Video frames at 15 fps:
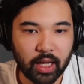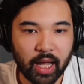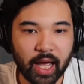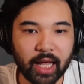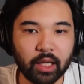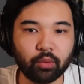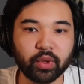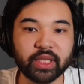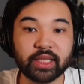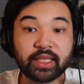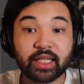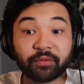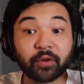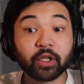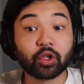And it was
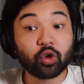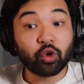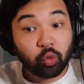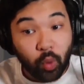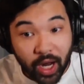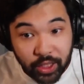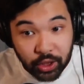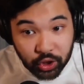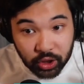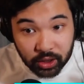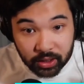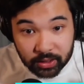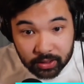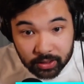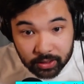different
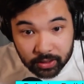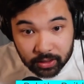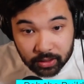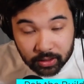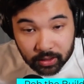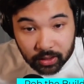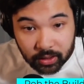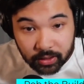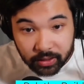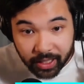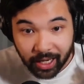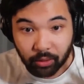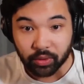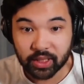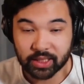questions that
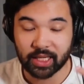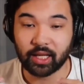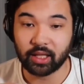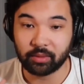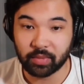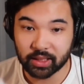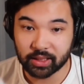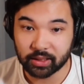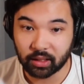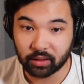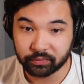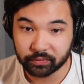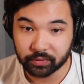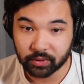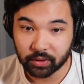I was telling
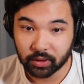myself.